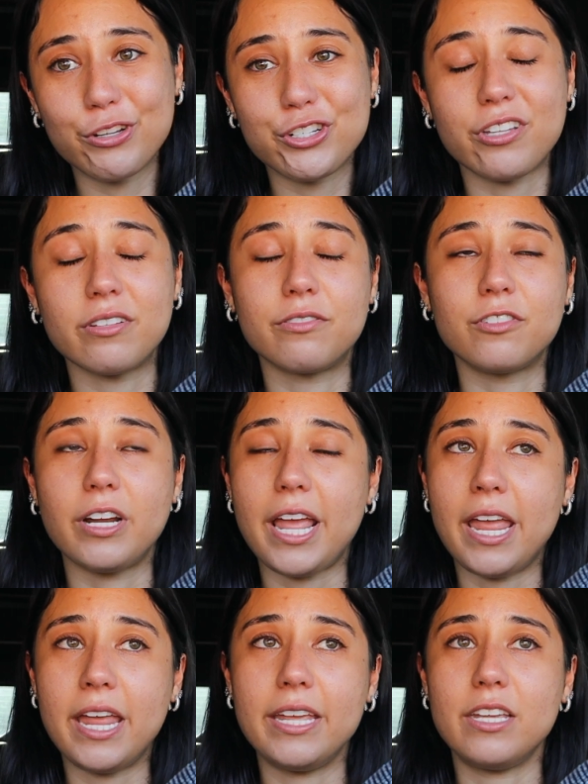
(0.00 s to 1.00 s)
each other for
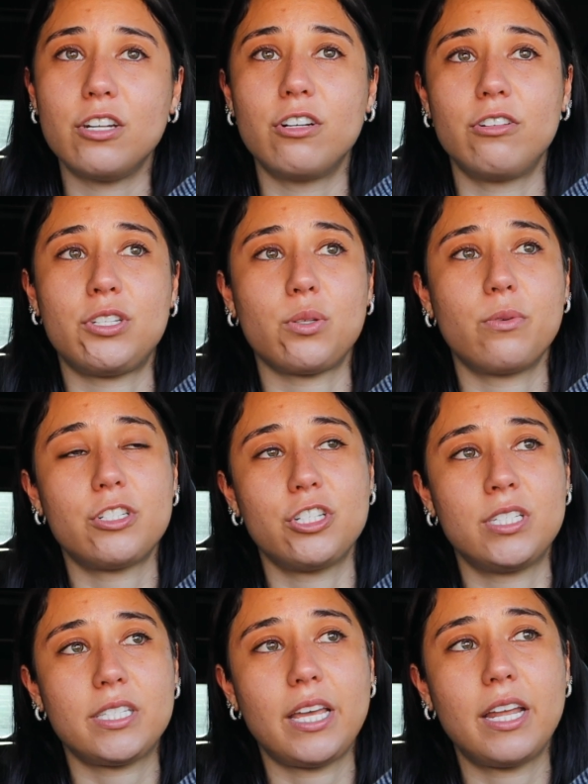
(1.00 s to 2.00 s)
8 years, so it's
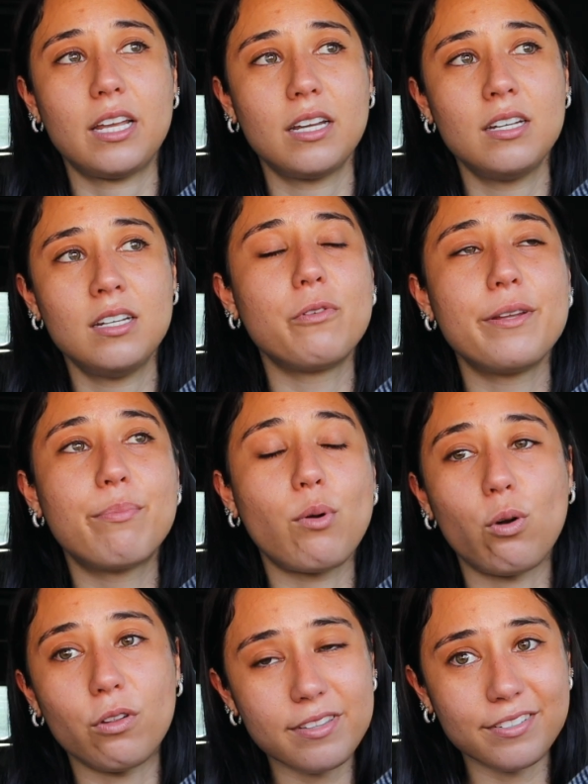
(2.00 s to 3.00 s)
just like, we
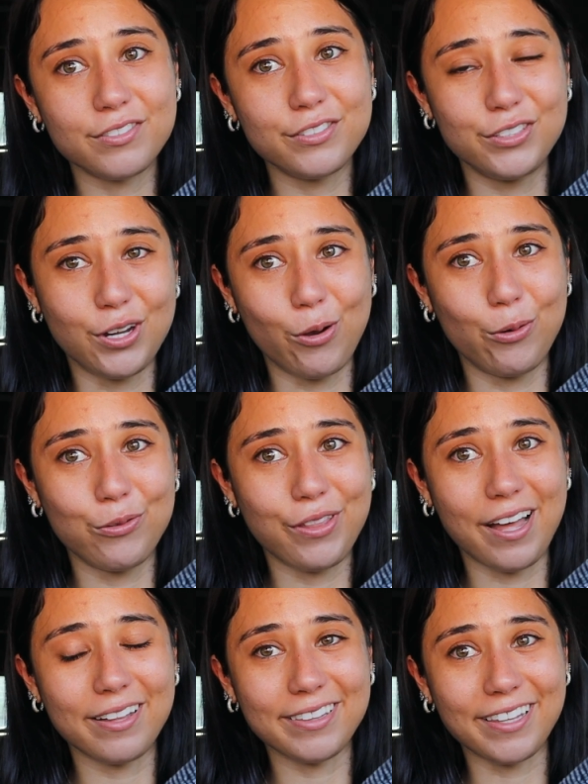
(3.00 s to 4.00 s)
both know
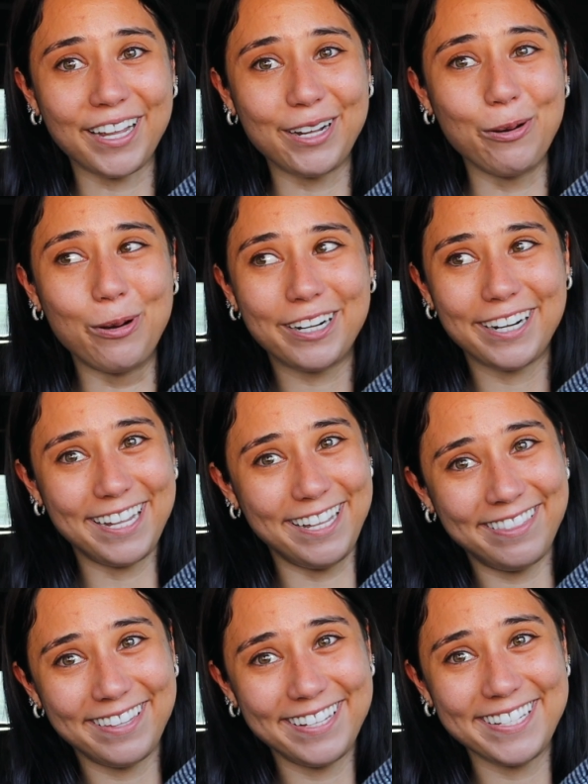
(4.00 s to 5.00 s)
that like we're
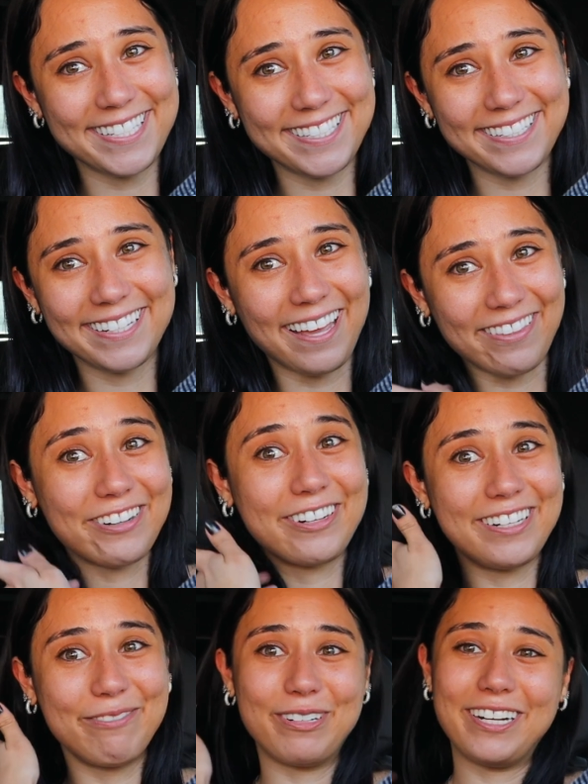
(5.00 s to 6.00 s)
in this
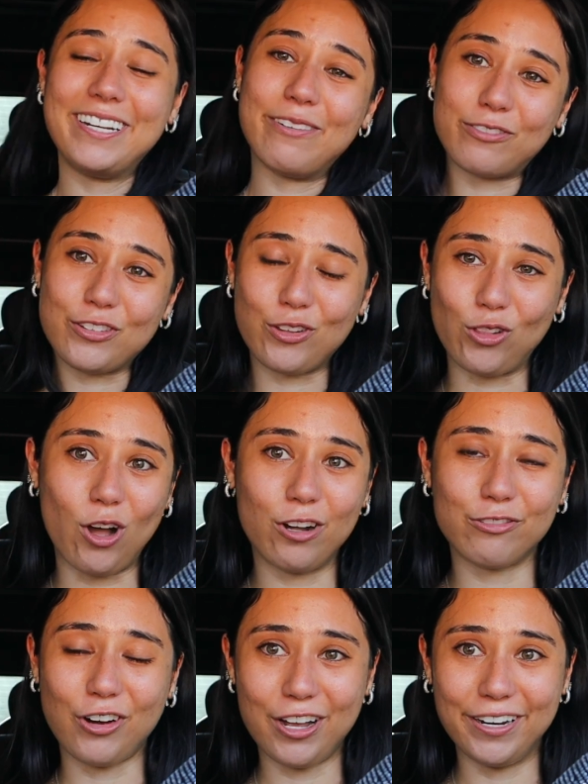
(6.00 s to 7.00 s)
together and we're in it for the
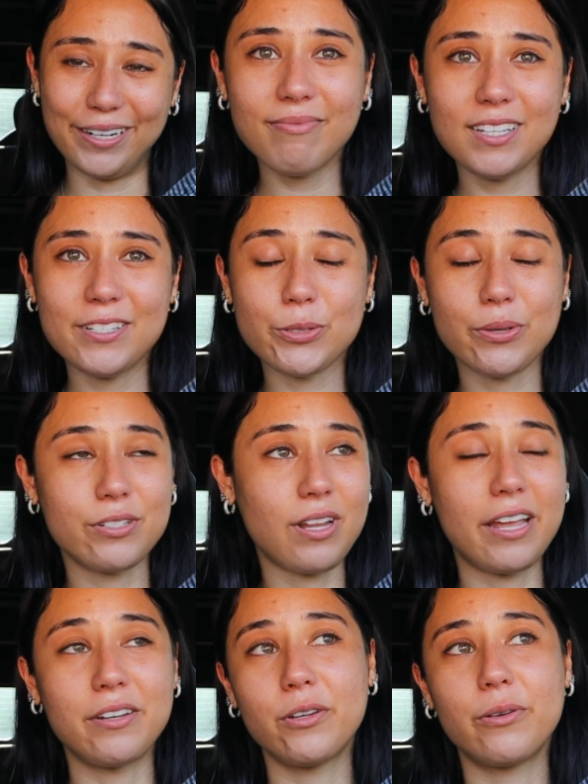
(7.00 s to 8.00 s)
long run. So
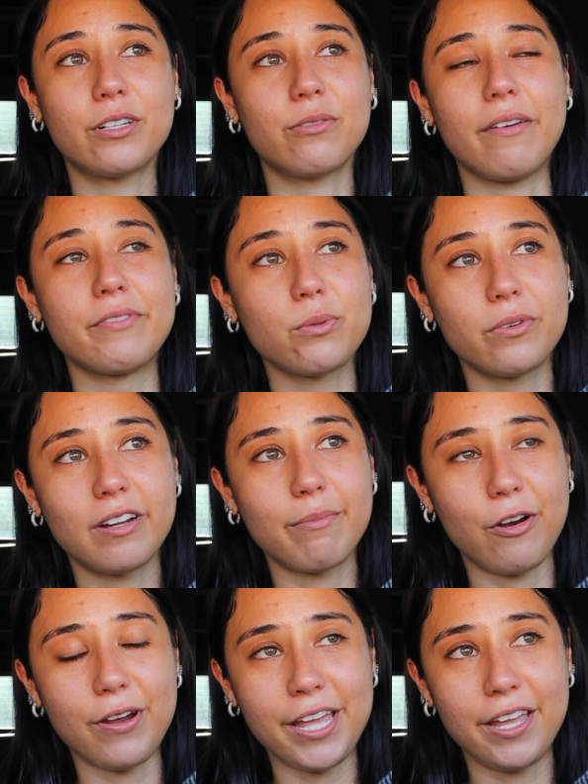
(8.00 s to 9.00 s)
I know I don't have to worry
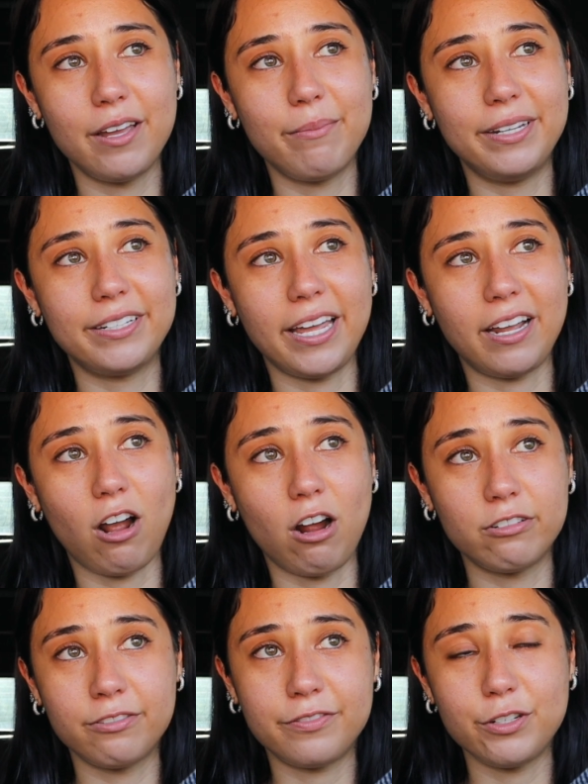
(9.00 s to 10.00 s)
about him and like
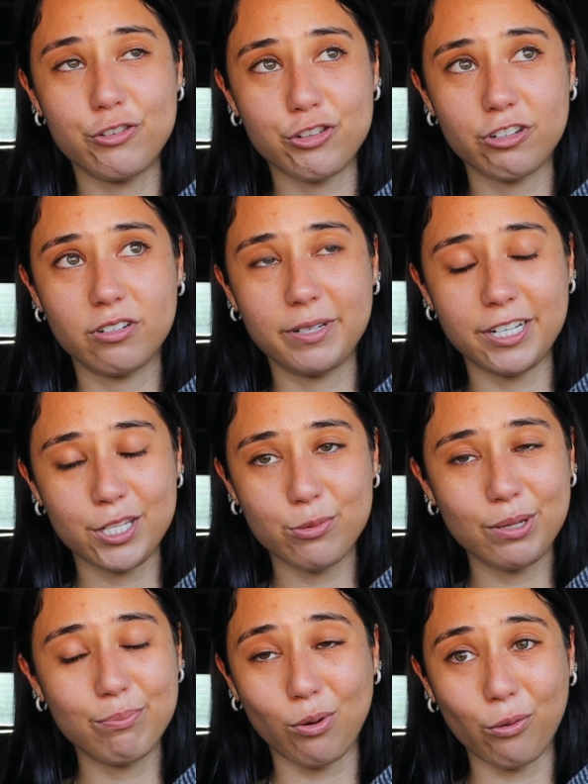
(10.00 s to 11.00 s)
our future because
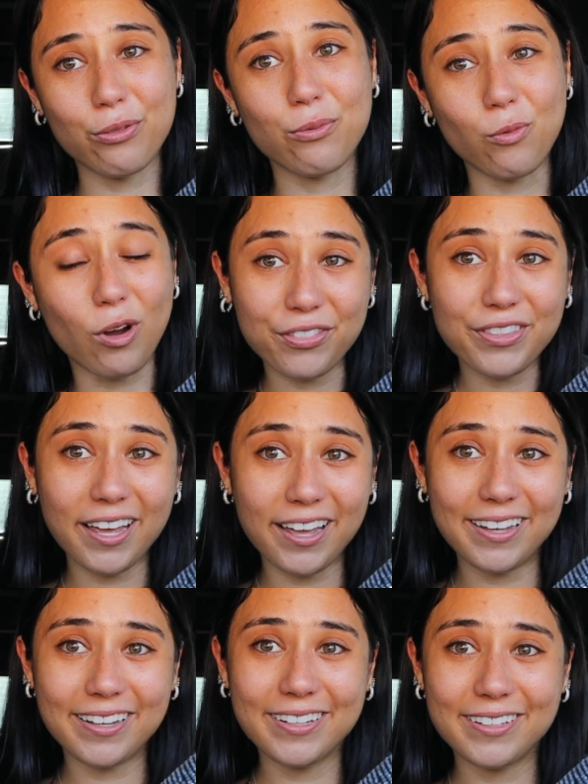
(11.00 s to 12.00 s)
we both want
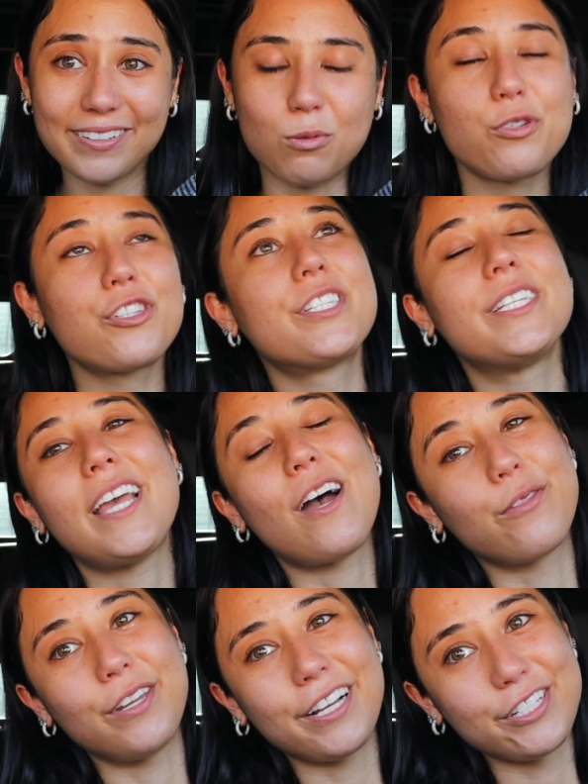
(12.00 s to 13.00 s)
that. We'll just see
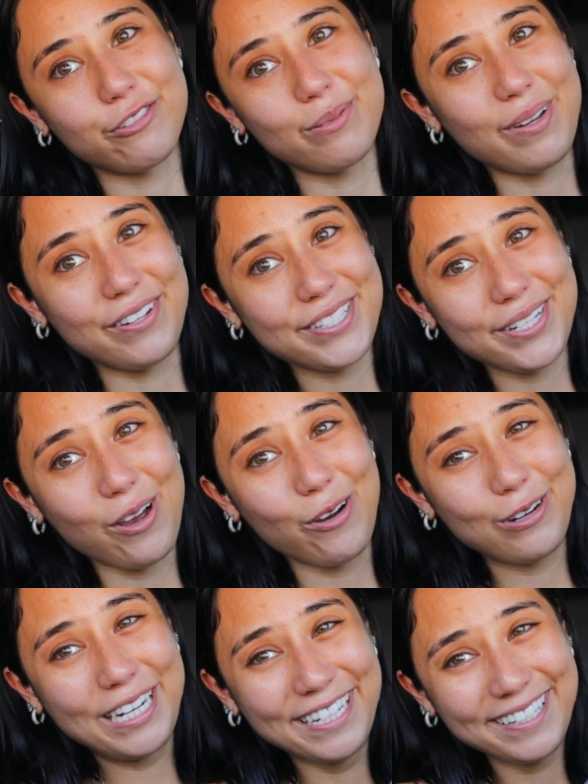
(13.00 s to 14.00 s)
how the next 3 months
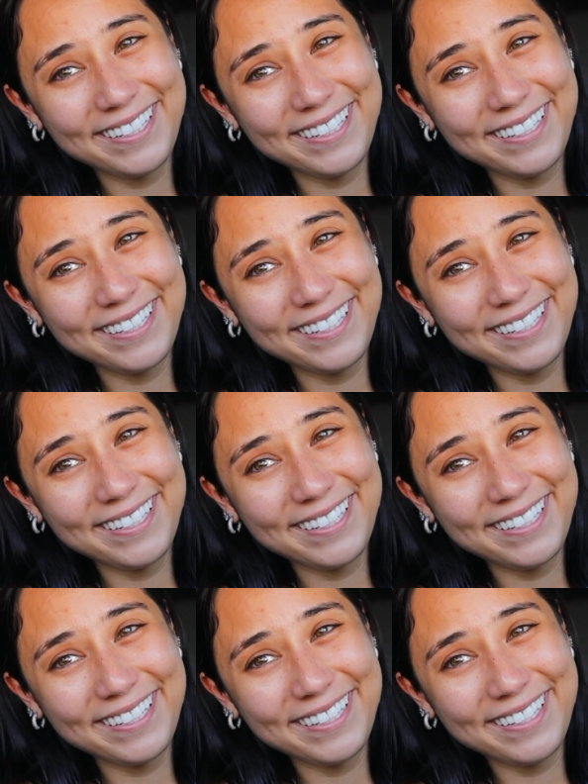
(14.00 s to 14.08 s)
go.